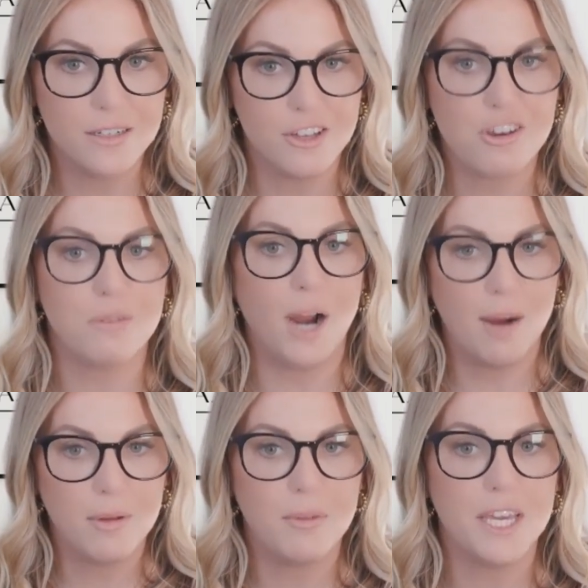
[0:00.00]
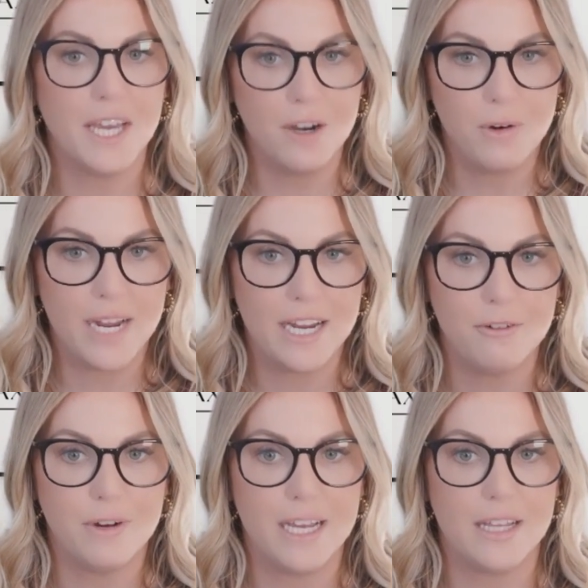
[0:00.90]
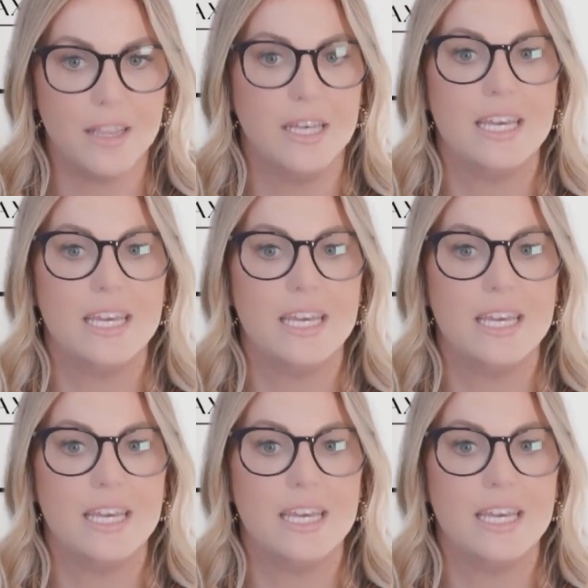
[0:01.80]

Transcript: you can probably get away with